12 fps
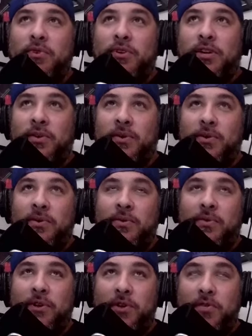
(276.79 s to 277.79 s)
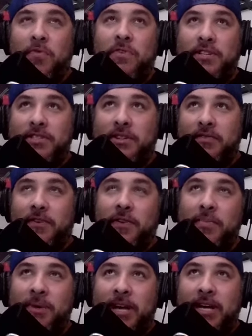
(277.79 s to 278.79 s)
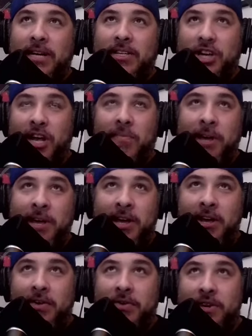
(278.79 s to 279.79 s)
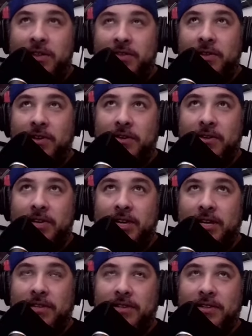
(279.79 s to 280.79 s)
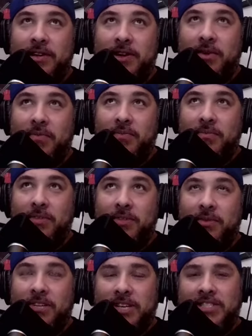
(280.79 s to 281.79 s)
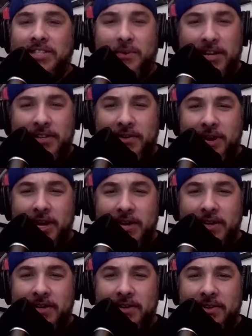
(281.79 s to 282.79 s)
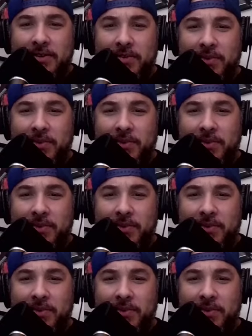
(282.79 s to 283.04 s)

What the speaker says: does the film like Jamie who did the well, he's director, right? Or